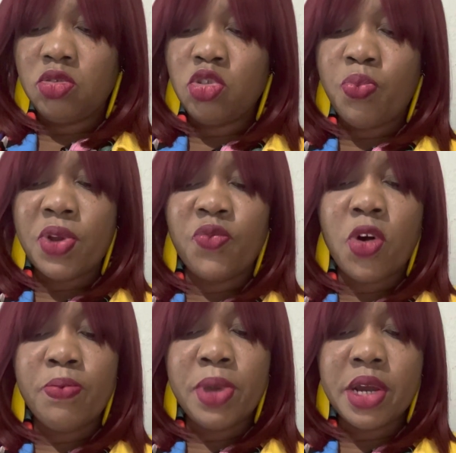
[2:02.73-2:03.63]

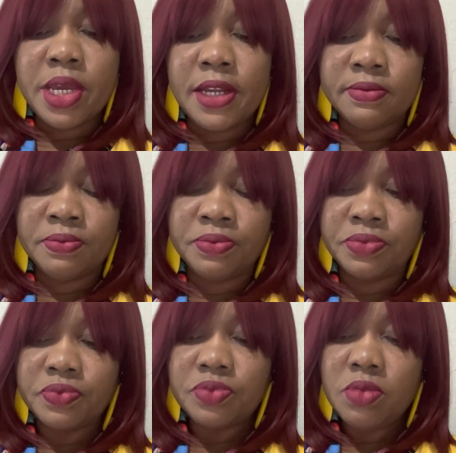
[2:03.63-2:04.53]
$2.4 billion.
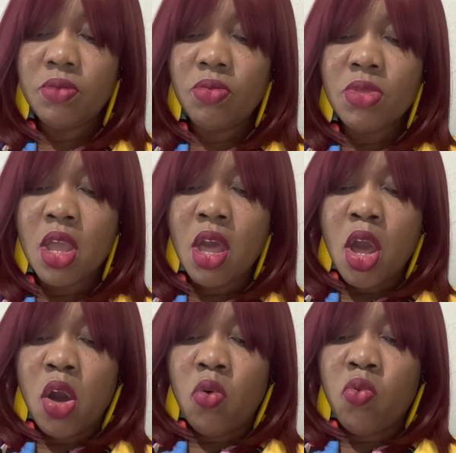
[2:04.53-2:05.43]

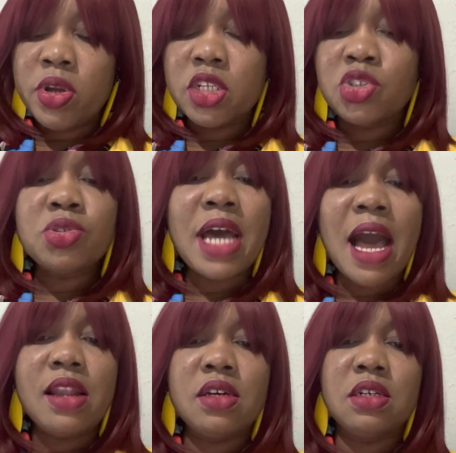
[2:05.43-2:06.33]
With a
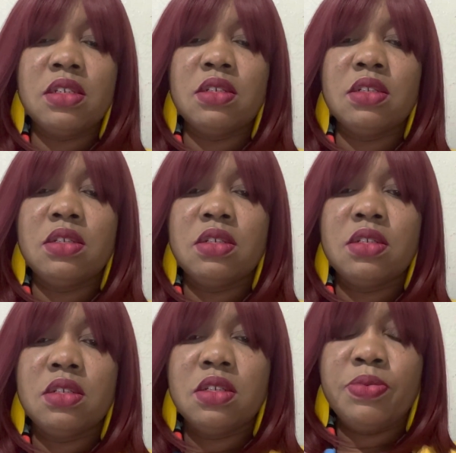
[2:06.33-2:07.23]
$2
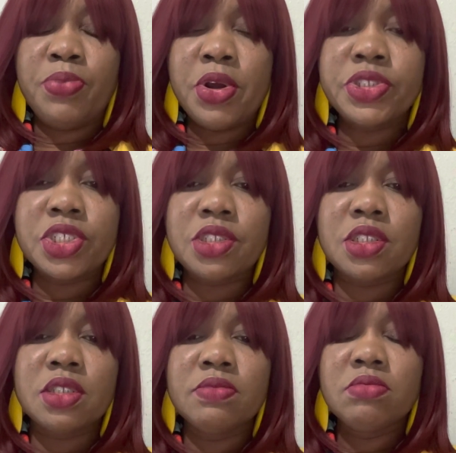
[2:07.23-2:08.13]

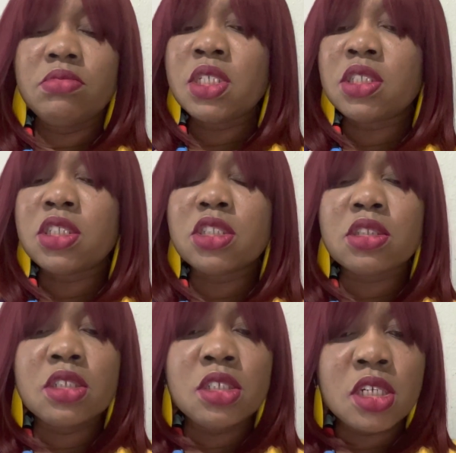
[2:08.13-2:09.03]
purchase, this is
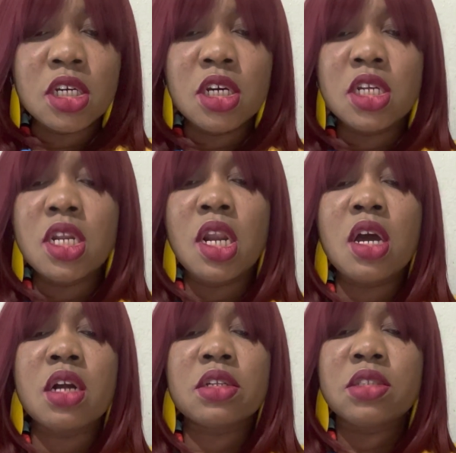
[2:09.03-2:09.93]
good
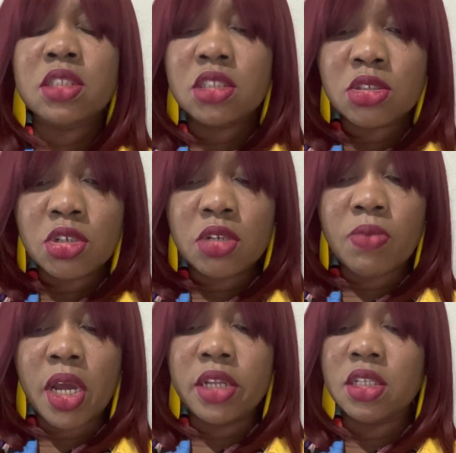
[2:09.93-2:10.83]
luck. This is good
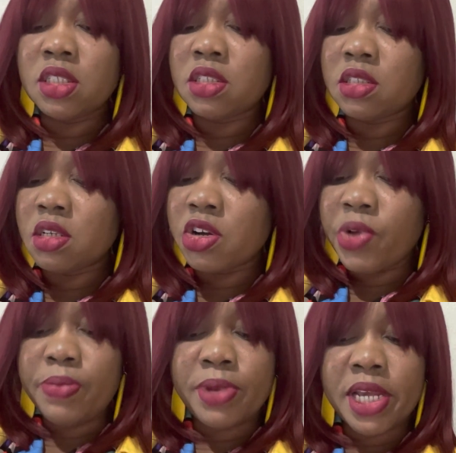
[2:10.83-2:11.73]
money. This is a
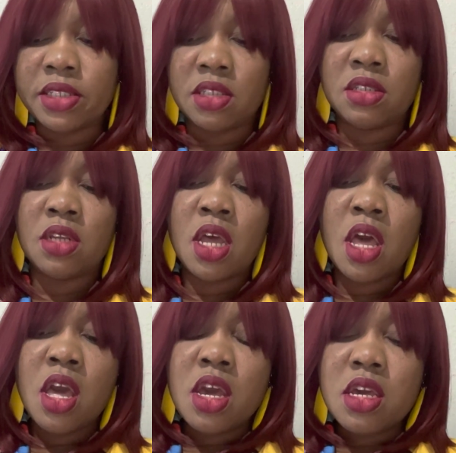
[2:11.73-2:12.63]
great blessing,
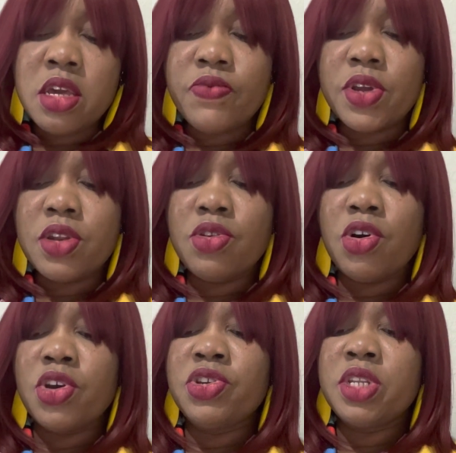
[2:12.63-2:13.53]
even
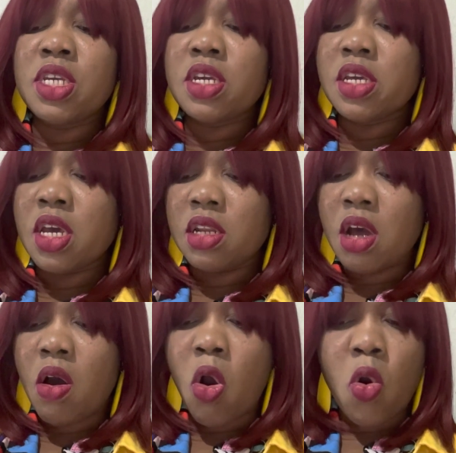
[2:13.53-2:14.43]
though you didn't get
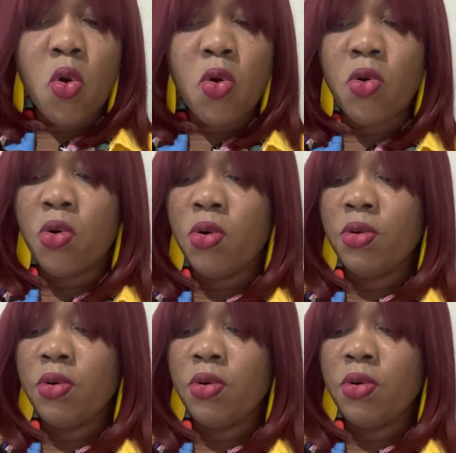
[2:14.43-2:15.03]
a whole